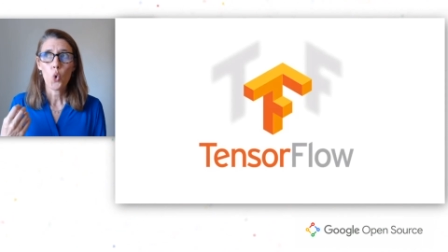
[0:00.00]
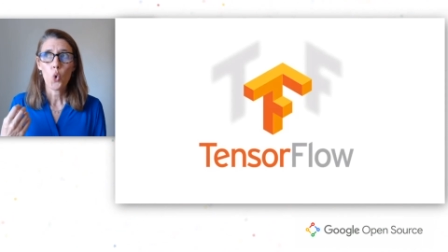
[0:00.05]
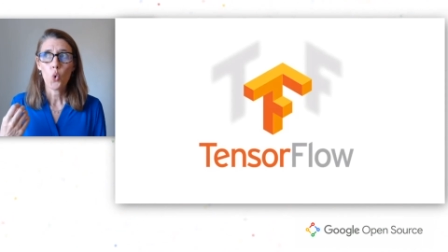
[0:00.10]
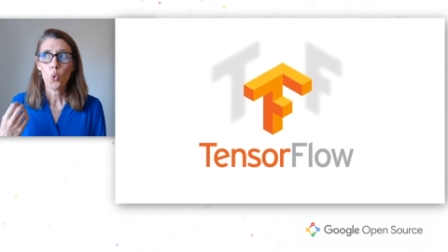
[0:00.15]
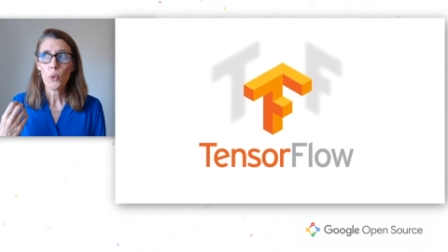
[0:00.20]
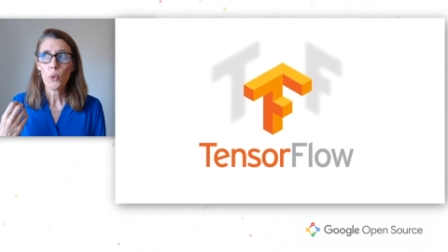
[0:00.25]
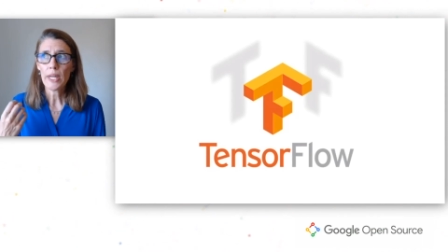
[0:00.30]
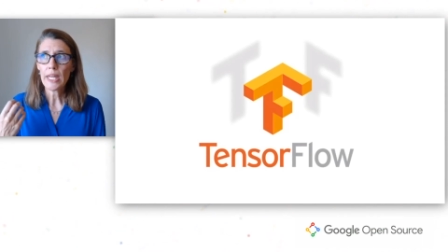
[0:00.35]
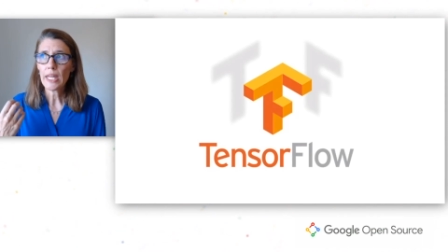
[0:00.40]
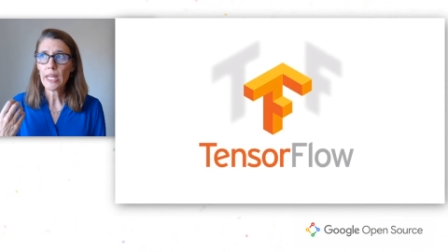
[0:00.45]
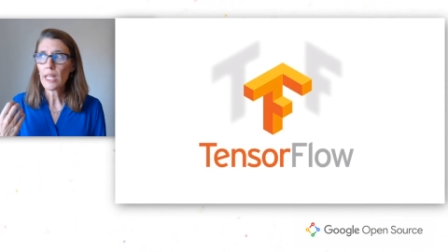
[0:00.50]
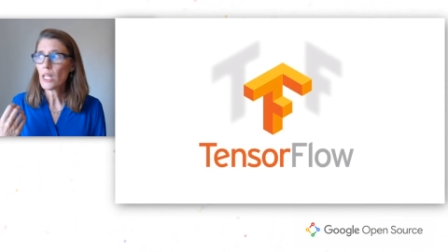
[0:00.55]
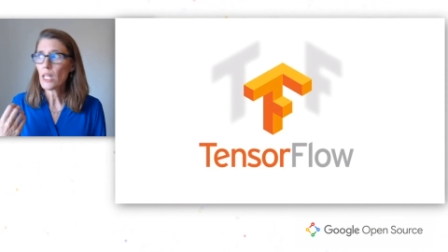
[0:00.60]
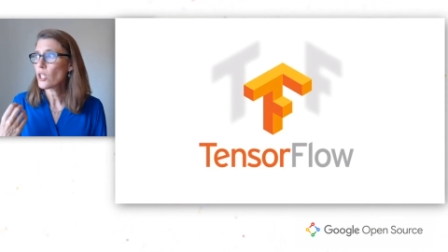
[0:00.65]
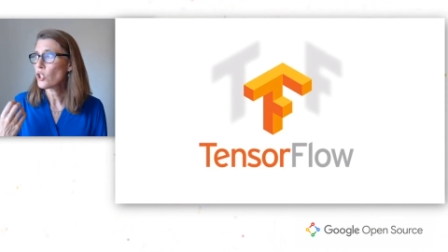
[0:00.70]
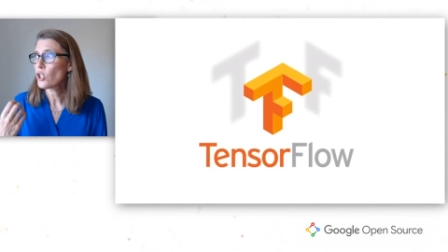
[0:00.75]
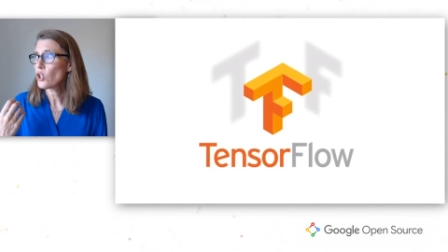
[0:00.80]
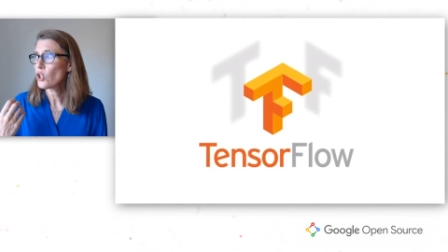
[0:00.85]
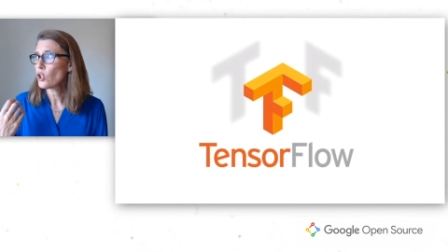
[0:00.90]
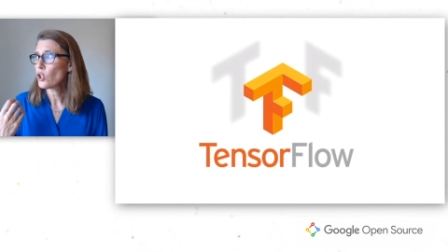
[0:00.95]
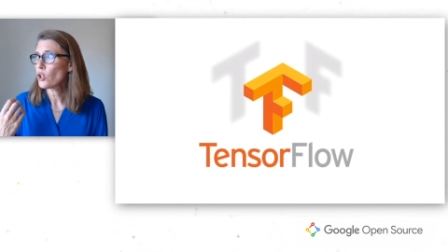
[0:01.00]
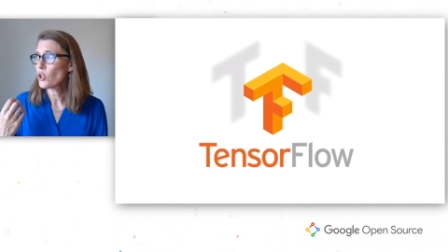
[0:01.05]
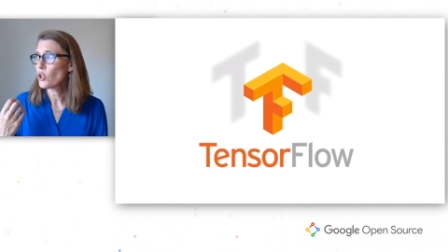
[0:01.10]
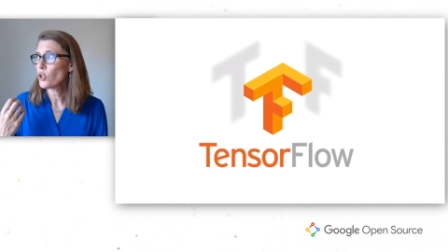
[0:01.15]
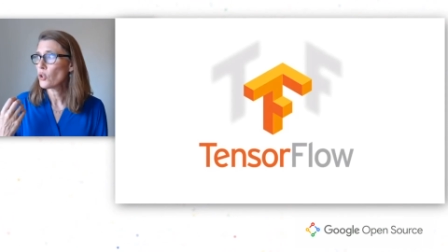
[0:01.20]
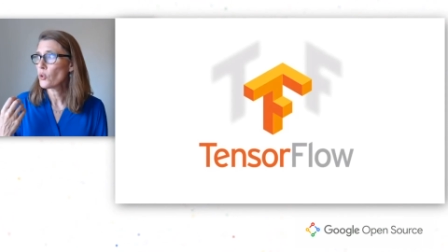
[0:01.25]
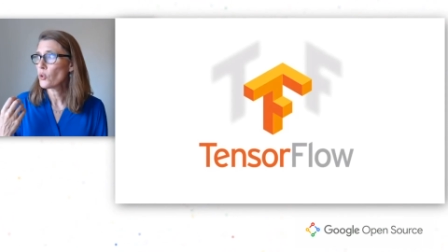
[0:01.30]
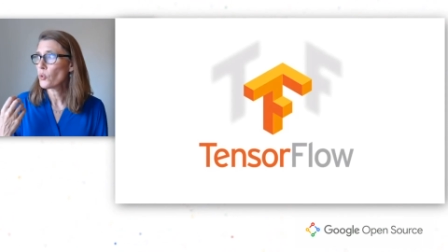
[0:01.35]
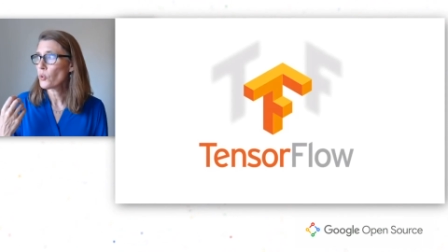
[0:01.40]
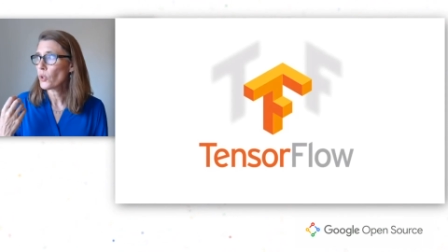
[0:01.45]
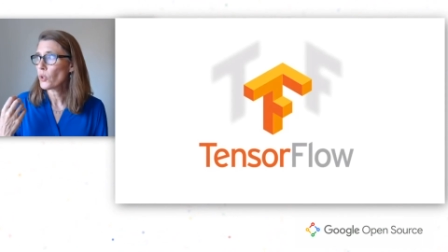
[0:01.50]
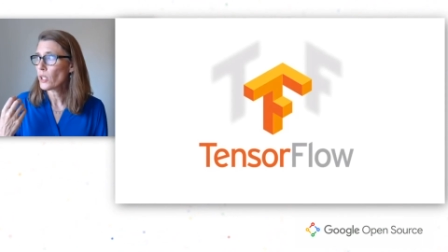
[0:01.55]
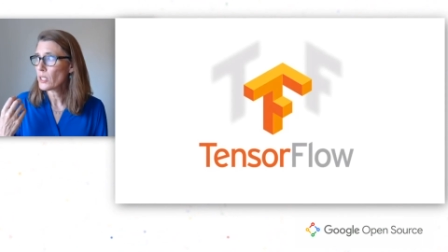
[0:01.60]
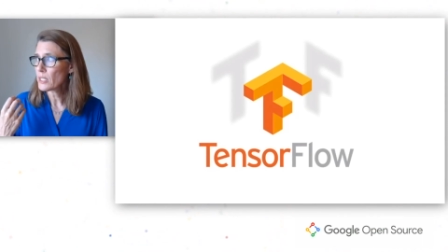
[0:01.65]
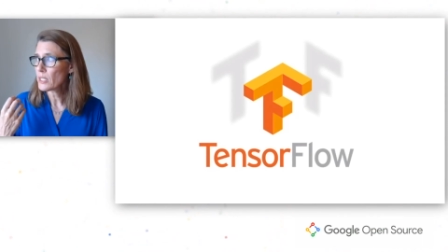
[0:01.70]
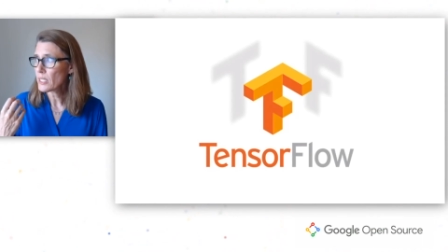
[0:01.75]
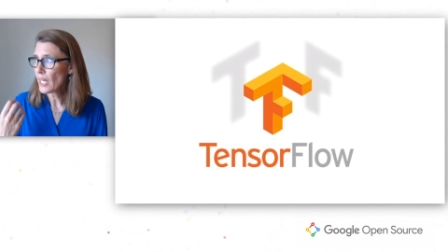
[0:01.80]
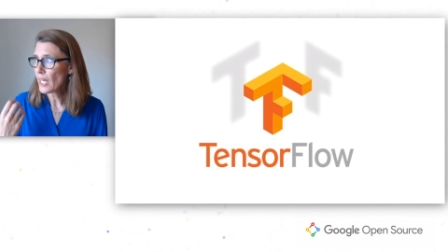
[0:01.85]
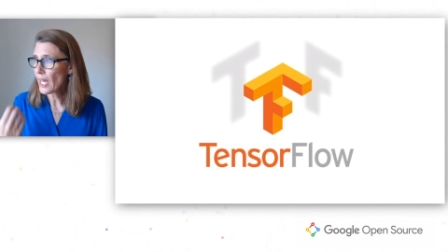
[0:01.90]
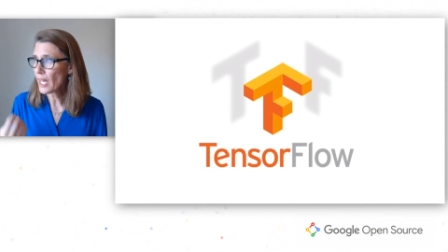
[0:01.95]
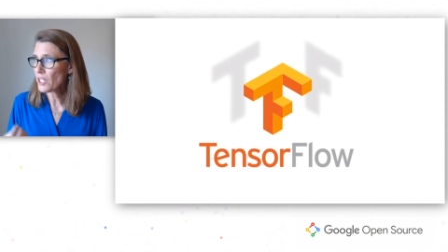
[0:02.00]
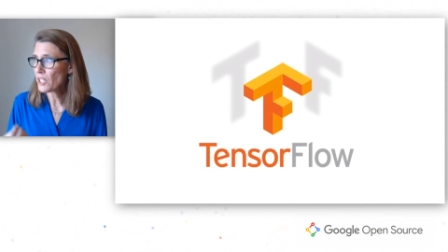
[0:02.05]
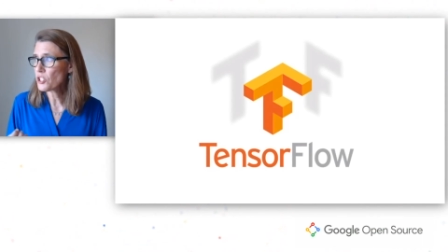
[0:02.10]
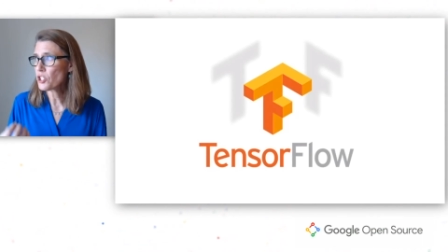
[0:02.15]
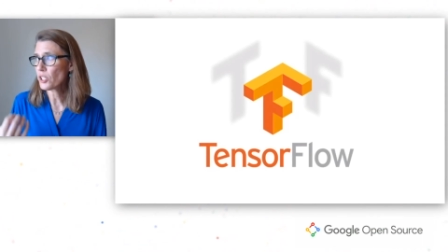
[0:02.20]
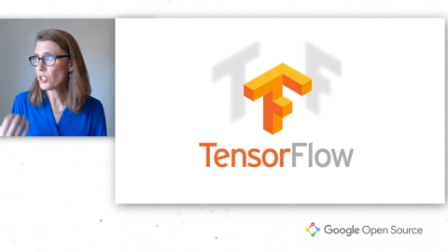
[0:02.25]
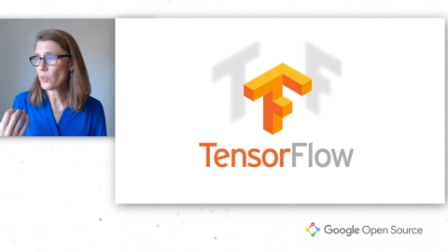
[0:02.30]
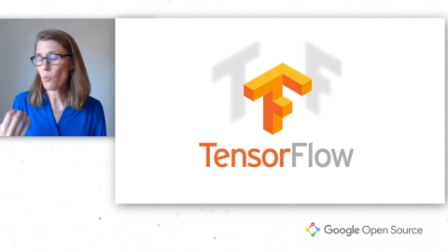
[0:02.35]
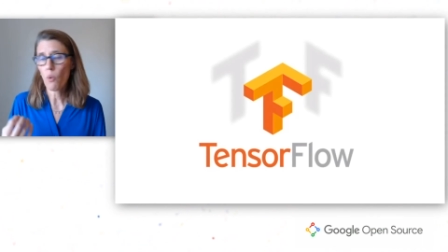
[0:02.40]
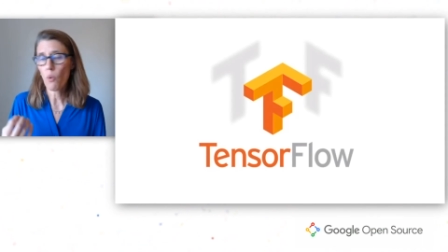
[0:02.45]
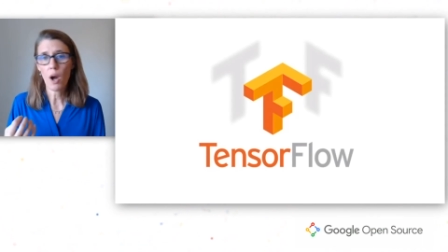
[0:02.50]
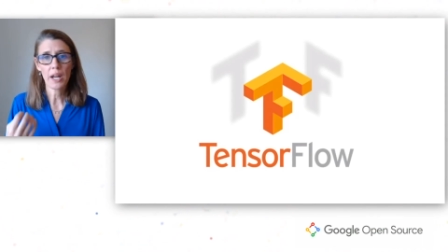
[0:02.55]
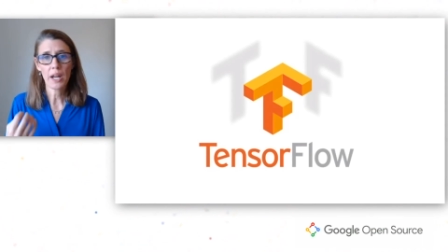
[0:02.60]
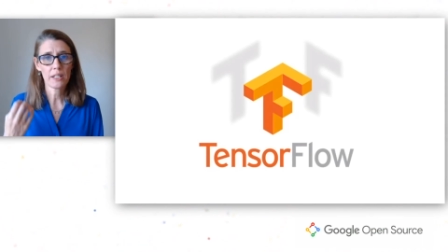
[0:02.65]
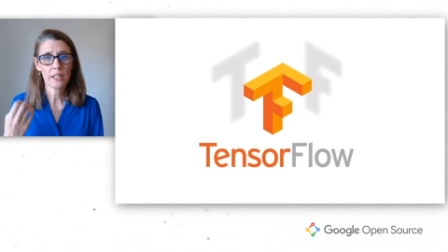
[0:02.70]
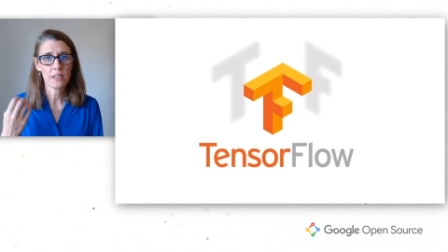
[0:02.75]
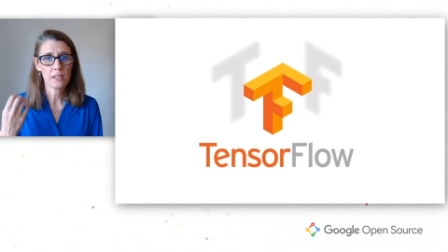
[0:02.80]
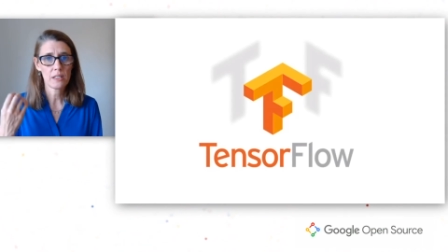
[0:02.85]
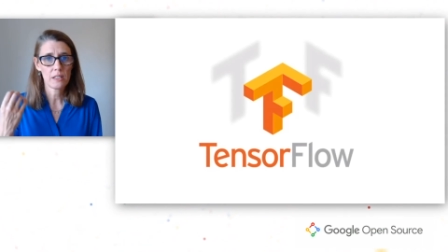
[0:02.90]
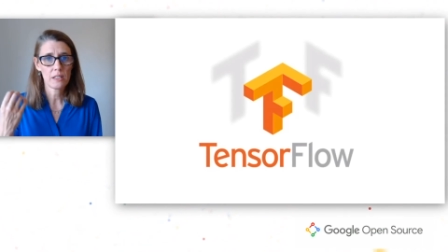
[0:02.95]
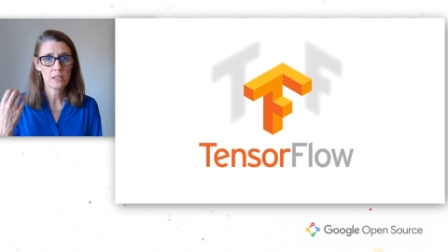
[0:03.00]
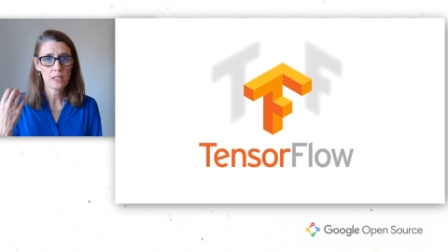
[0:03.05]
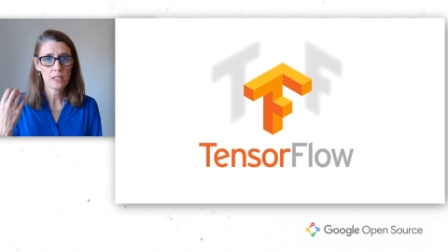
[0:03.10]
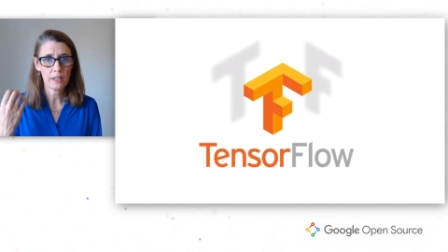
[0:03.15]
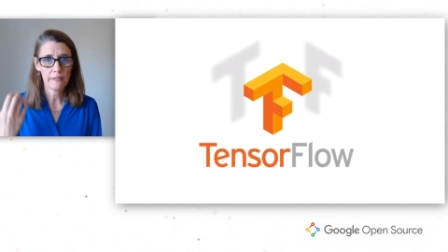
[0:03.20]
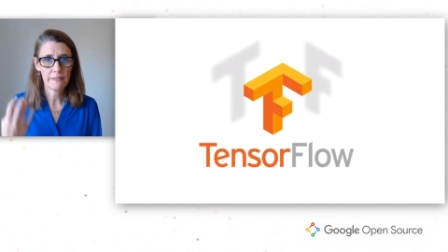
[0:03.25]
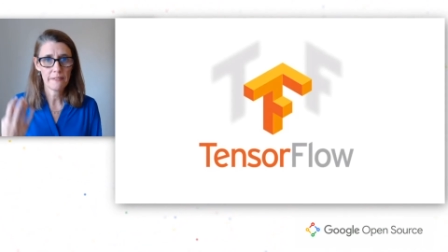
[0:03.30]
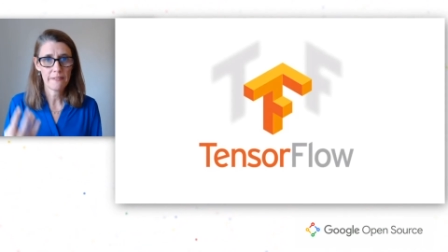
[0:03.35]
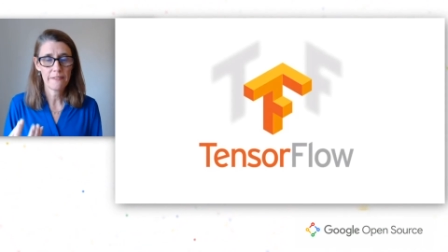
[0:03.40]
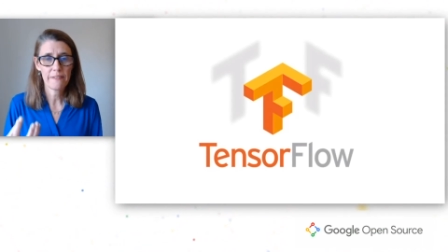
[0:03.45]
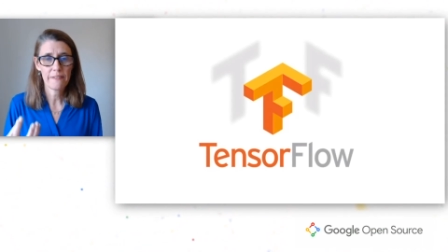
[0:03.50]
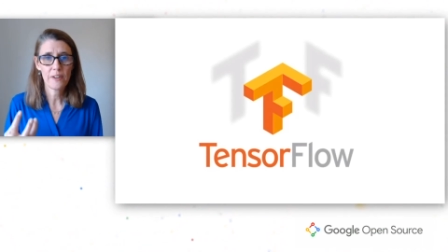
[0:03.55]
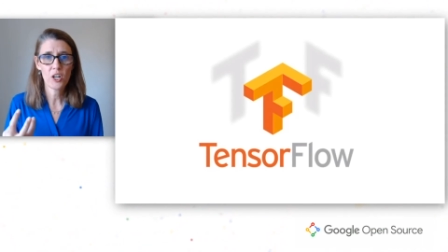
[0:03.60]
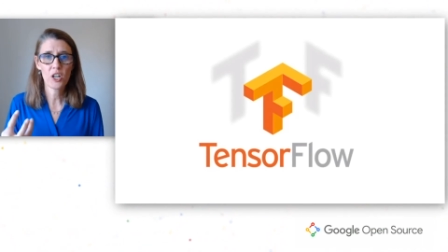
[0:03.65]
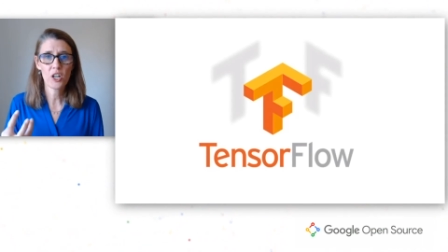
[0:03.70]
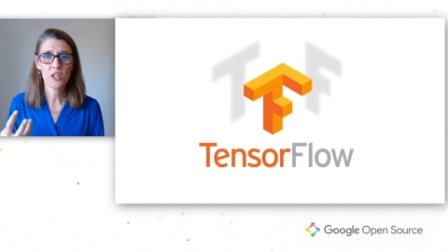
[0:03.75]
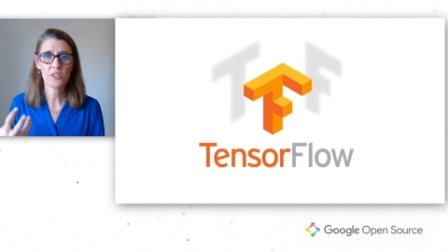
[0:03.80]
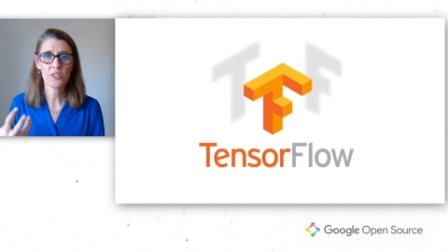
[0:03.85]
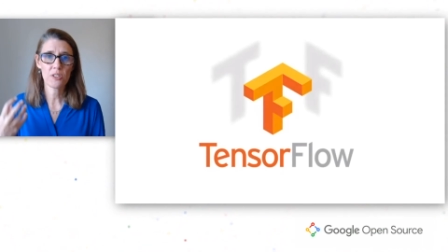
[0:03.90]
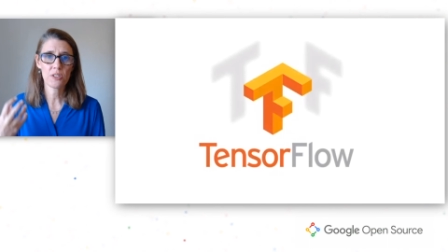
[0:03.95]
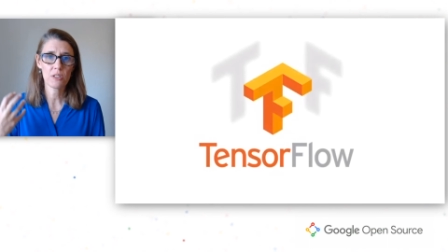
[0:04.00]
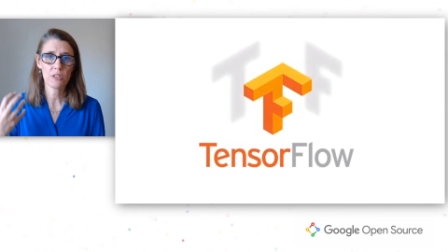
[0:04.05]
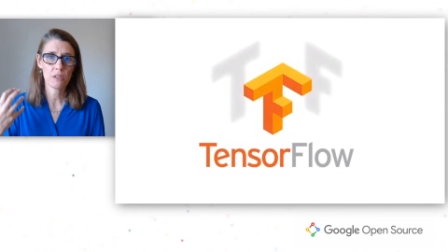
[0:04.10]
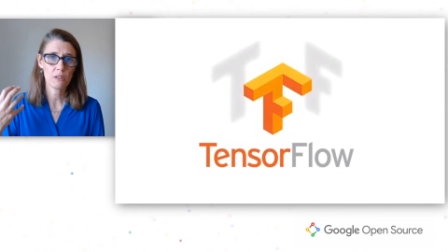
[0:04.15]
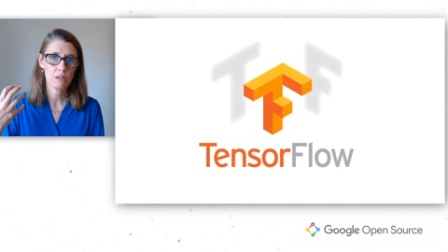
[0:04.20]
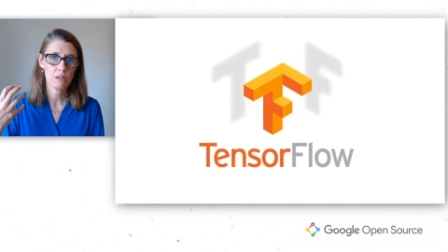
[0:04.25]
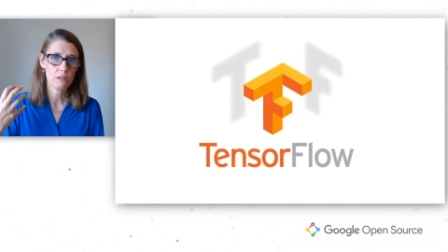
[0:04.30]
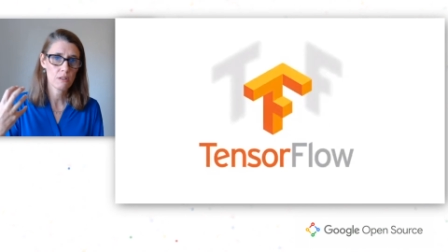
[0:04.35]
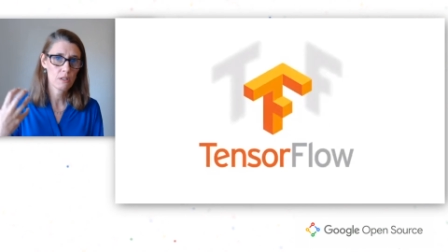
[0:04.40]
we intentionally wanted diverse